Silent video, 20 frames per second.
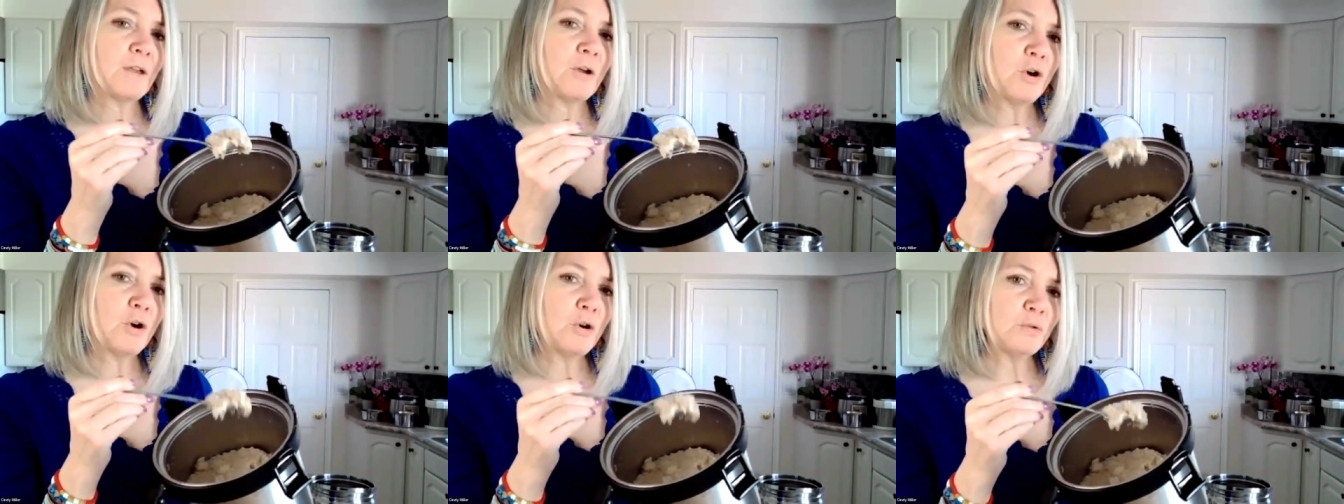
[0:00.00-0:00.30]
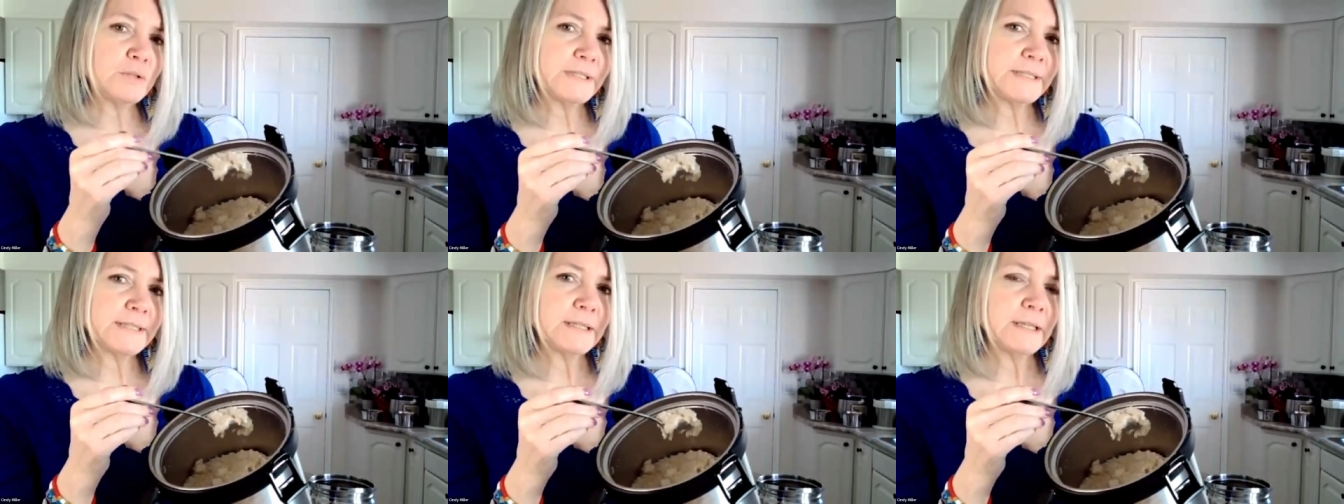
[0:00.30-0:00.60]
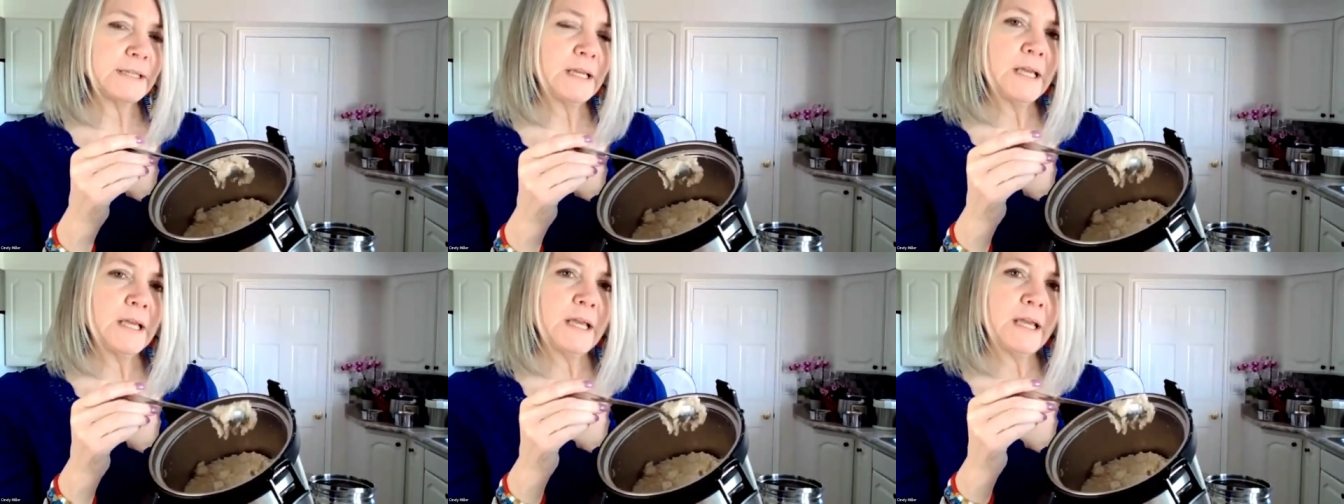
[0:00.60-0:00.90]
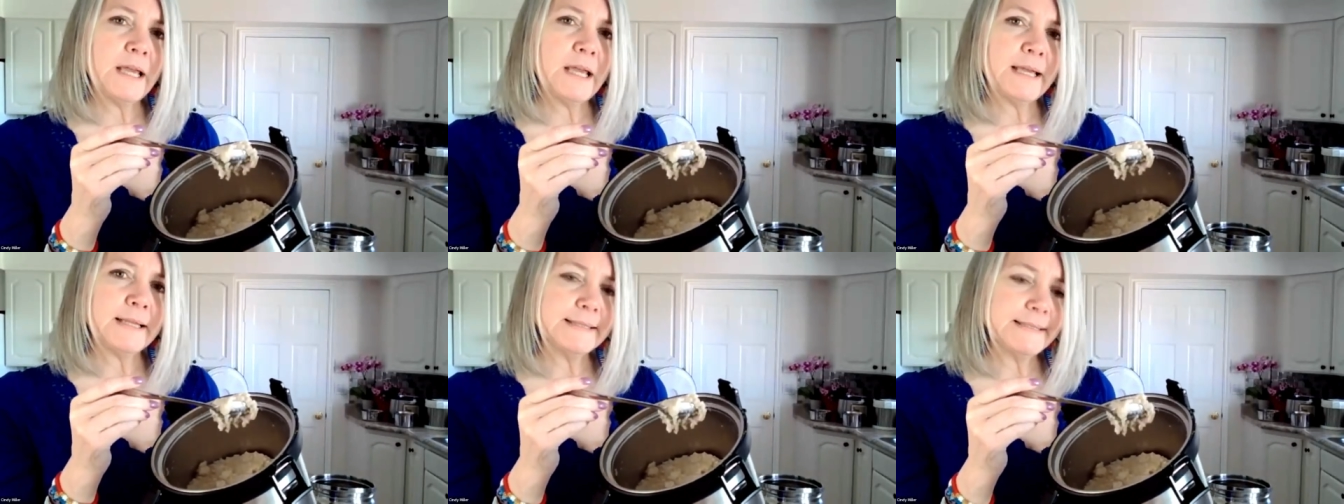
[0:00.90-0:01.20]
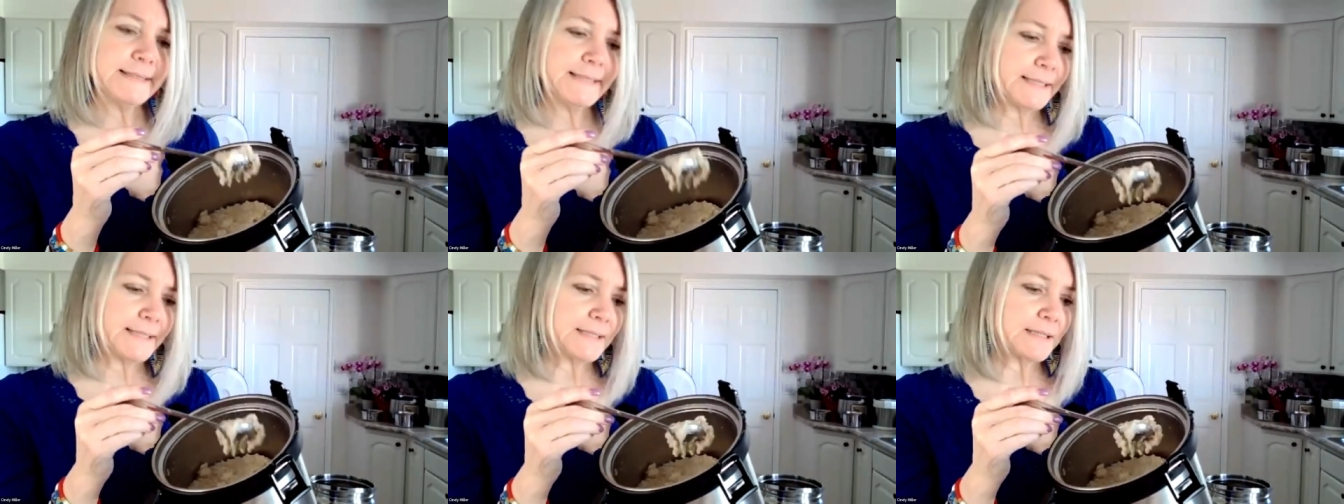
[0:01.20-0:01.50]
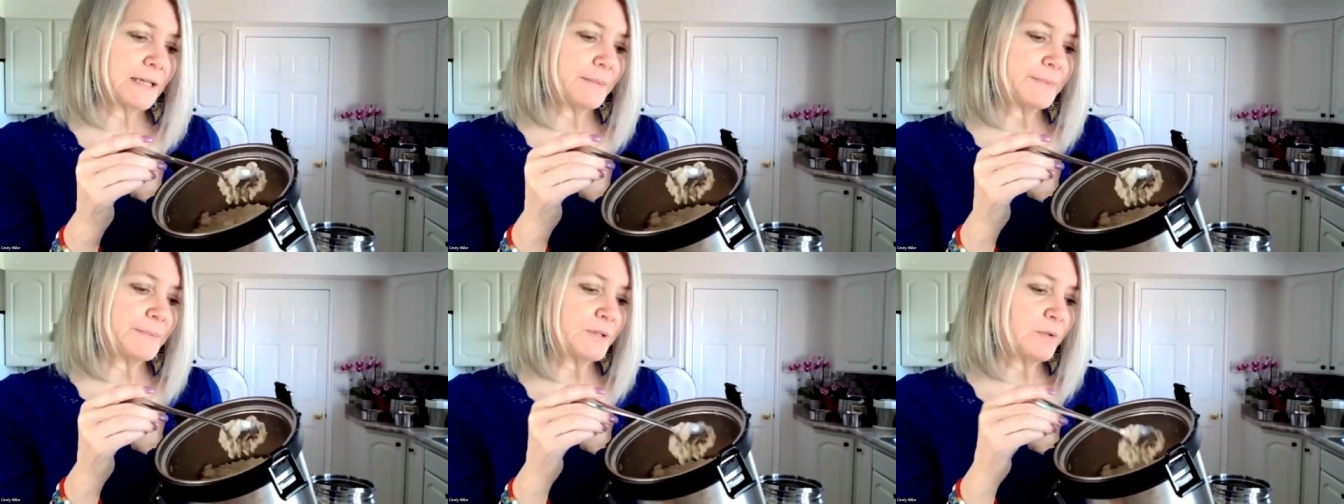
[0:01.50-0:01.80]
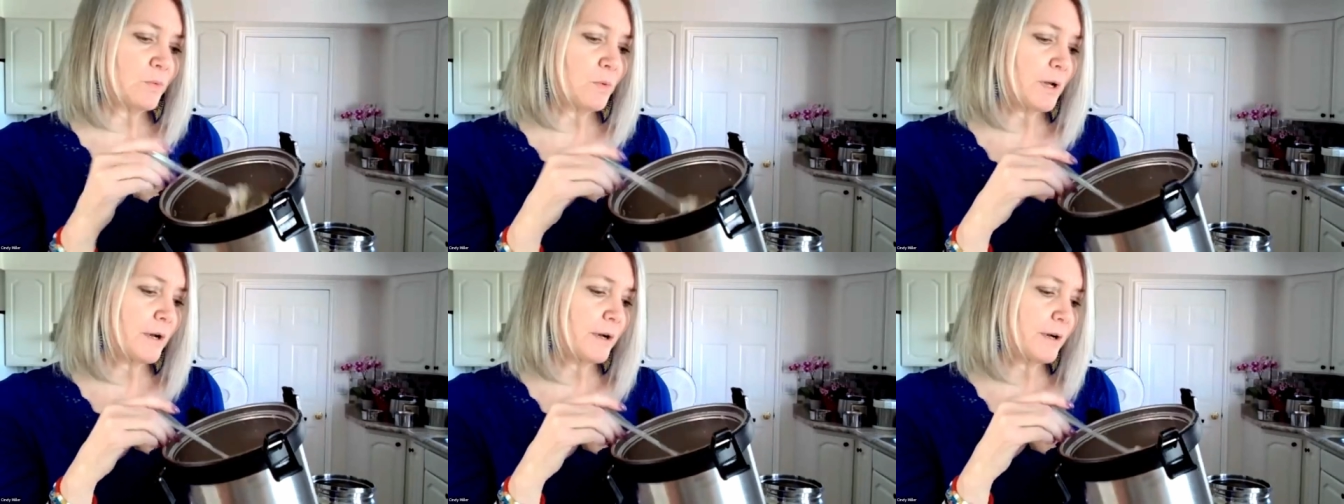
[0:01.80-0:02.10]
oats and six cups
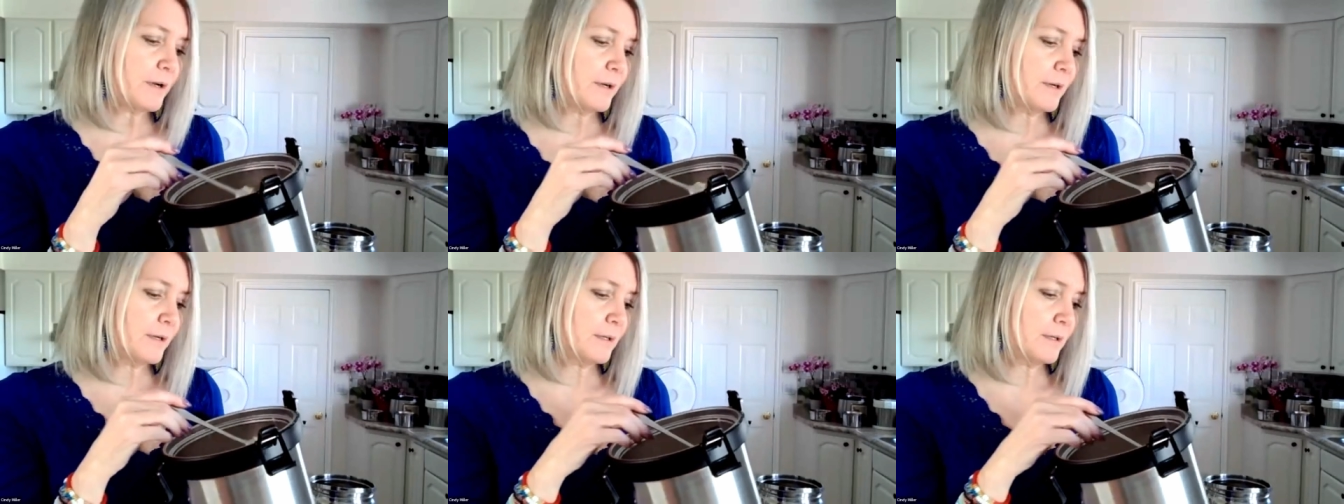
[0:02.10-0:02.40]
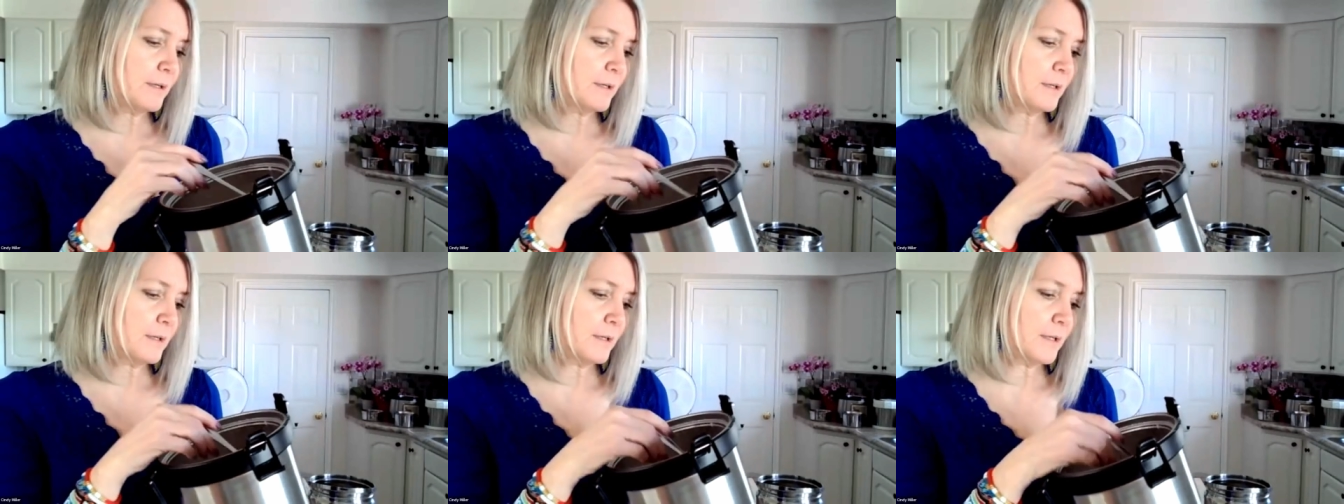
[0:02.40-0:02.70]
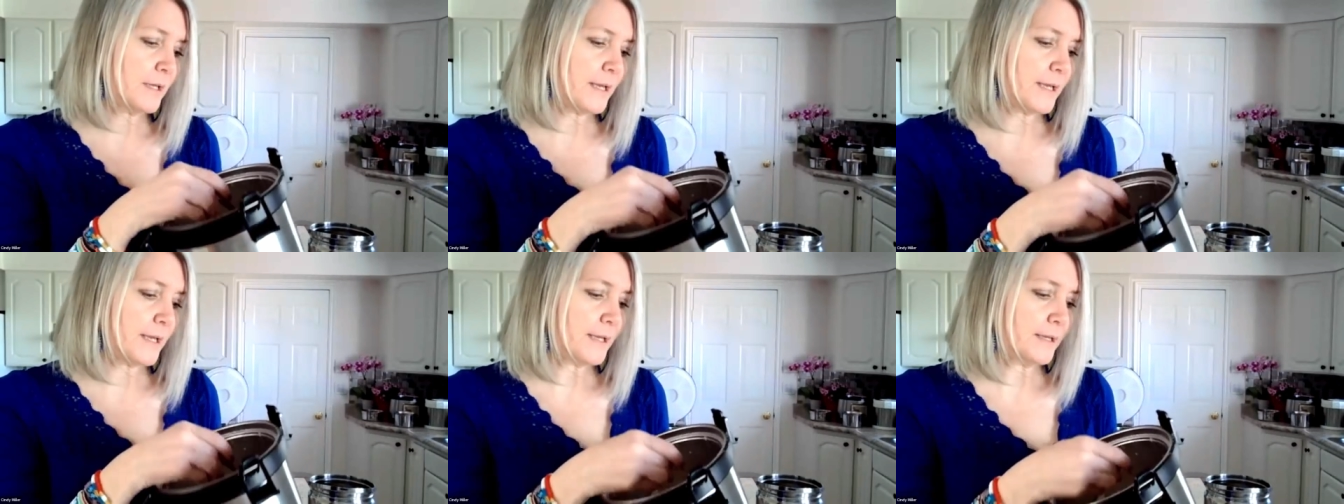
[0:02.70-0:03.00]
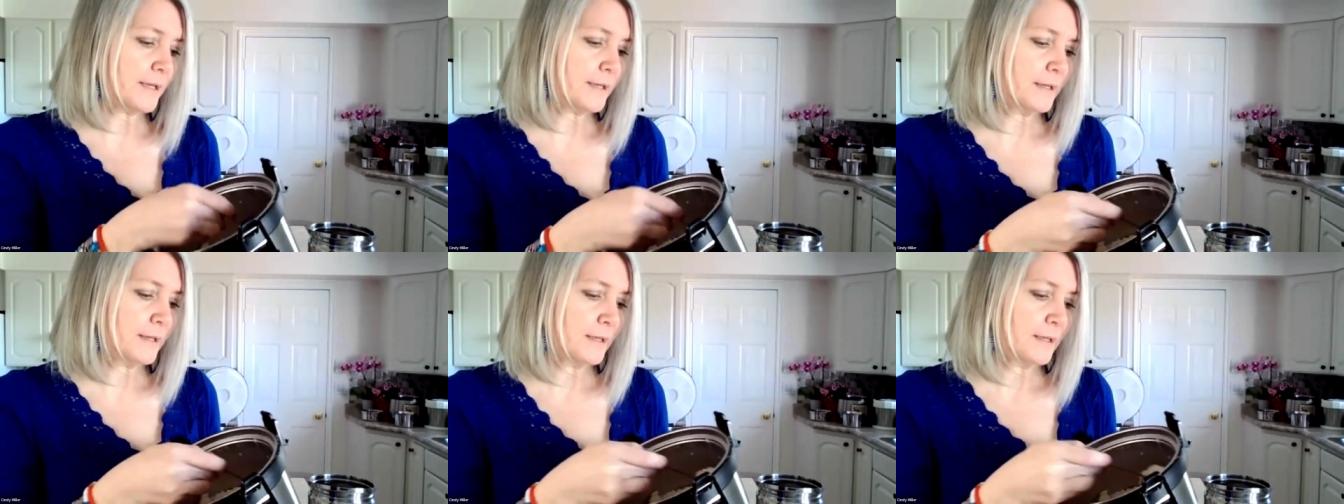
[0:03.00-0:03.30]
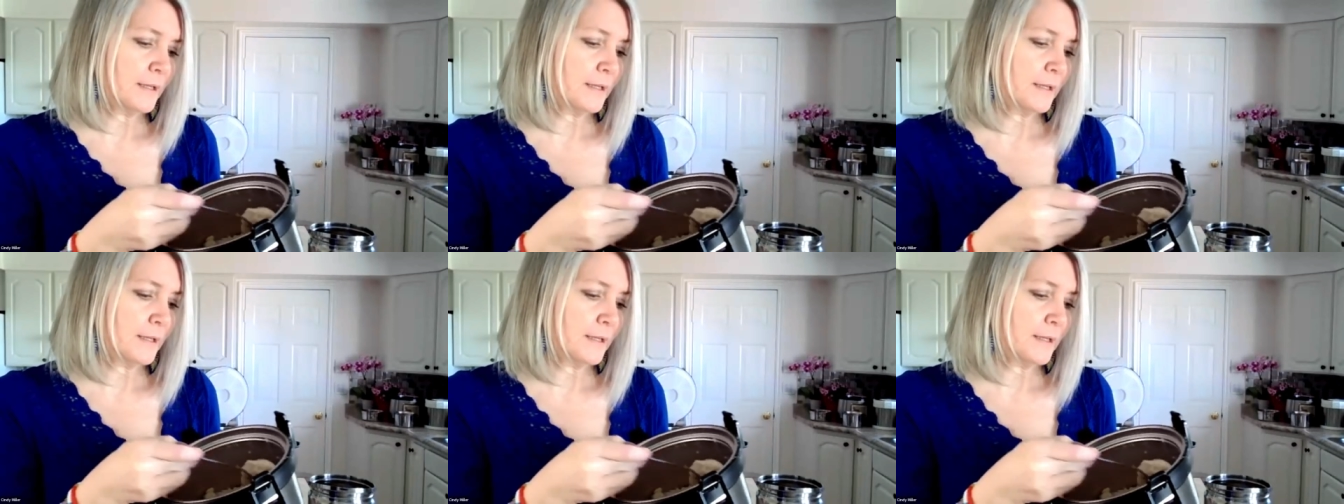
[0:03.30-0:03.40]
of water, okay?